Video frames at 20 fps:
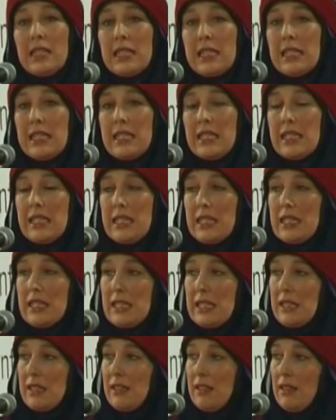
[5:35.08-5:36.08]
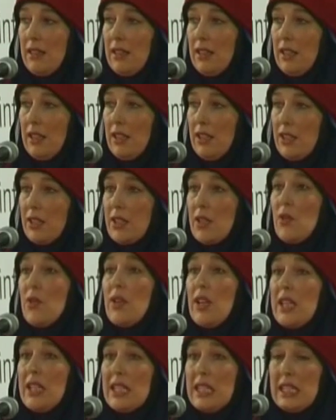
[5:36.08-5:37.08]
sisters. So
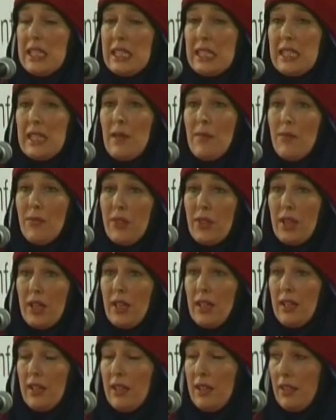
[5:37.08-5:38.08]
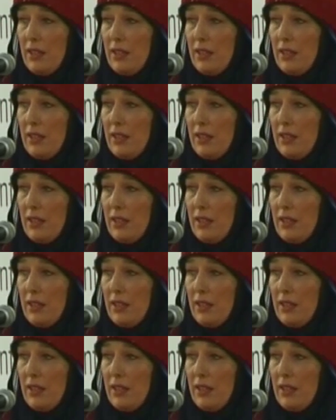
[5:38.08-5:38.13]
they did something